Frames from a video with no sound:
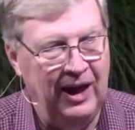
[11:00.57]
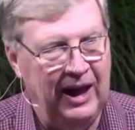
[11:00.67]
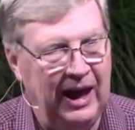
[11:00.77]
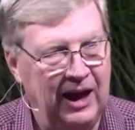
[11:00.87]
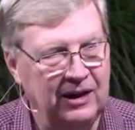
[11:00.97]

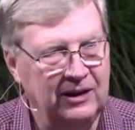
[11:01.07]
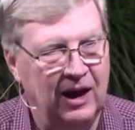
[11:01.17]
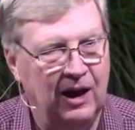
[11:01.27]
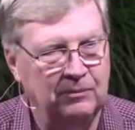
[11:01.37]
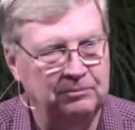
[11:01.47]
And
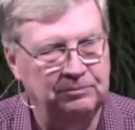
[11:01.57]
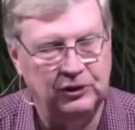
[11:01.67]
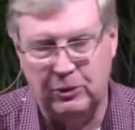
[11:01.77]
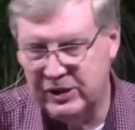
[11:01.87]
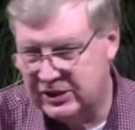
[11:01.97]
um, she
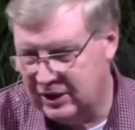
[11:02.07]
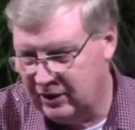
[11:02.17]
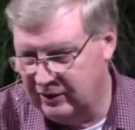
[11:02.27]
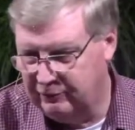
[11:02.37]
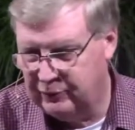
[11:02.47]
would sit on
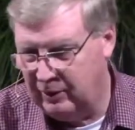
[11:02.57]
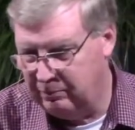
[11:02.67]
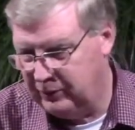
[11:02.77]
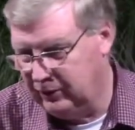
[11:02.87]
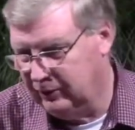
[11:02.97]
the front
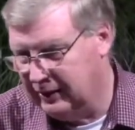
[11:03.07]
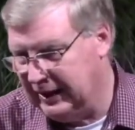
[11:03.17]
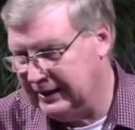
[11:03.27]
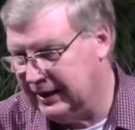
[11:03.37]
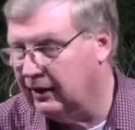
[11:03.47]
pew right
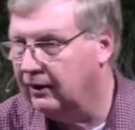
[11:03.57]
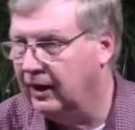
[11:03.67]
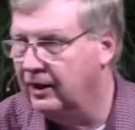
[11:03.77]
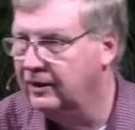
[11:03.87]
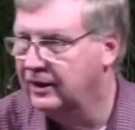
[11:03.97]
there,
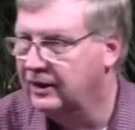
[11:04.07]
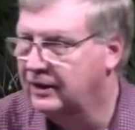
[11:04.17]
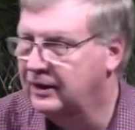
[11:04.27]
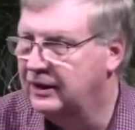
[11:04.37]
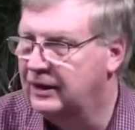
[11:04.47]
and
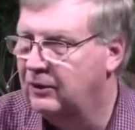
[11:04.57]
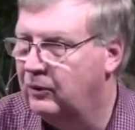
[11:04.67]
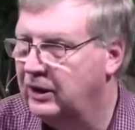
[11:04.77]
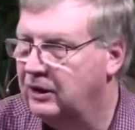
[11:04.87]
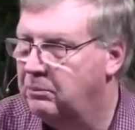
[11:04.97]

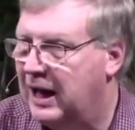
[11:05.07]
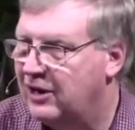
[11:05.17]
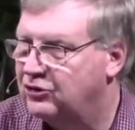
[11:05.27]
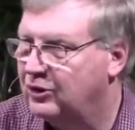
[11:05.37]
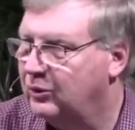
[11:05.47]
when the
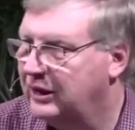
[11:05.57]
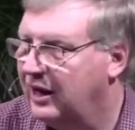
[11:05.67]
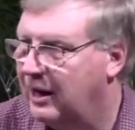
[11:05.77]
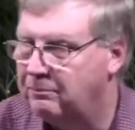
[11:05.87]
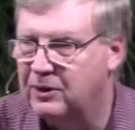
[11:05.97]
pastor would get
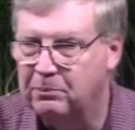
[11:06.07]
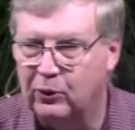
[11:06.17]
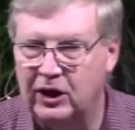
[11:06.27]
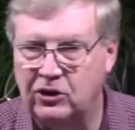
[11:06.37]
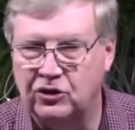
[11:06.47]
up to
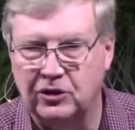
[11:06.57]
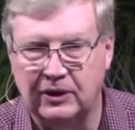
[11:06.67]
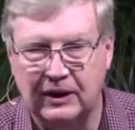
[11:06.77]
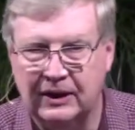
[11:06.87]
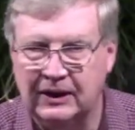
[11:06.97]
preach,
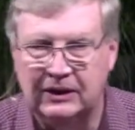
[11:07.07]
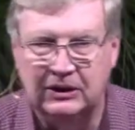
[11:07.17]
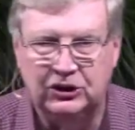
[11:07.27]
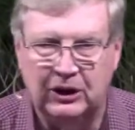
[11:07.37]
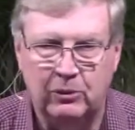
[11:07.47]

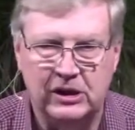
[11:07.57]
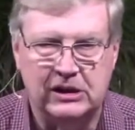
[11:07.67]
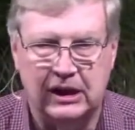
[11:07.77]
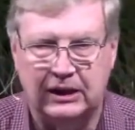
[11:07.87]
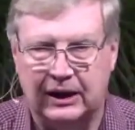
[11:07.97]
she would
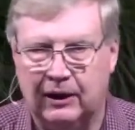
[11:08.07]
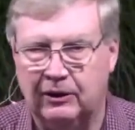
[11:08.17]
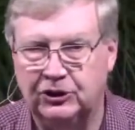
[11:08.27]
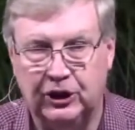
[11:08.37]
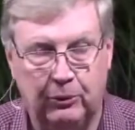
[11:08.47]
sit there and
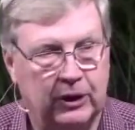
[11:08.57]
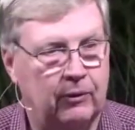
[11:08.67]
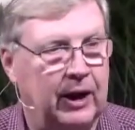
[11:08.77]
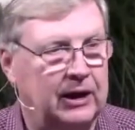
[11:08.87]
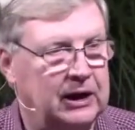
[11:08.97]
she would
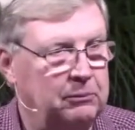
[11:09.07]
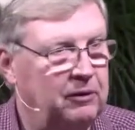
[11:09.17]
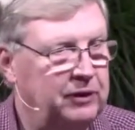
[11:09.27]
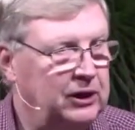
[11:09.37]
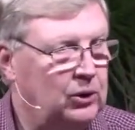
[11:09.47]
correct him. If
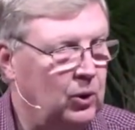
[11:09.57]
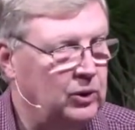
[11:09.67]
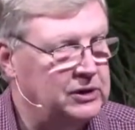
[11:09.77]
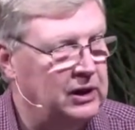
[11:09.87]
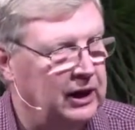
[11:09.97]
he told his
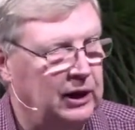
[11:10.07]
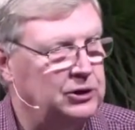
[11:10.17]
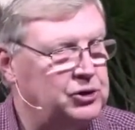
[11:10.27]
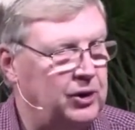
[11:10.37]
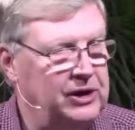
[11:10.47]

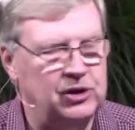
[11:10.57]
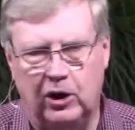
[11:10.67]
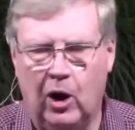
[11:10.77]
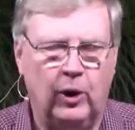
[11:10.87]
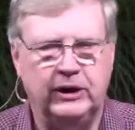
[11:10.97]
illustration,
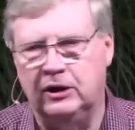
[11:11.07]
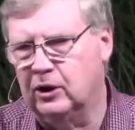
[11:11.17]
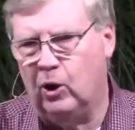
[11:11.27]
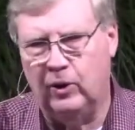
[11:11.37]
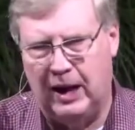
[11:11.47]
no, it didn't
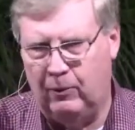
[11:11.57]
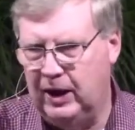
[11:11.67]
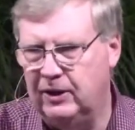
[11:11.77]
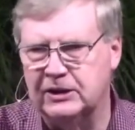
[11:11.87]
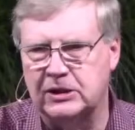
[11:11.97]
go that way.
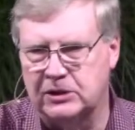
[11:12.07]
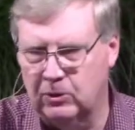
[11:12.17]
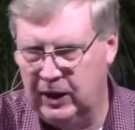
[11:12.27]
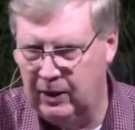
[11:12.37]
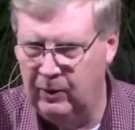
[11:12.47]
This is the way
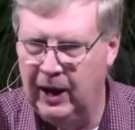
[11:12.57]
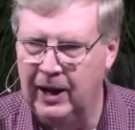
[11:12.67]
it went.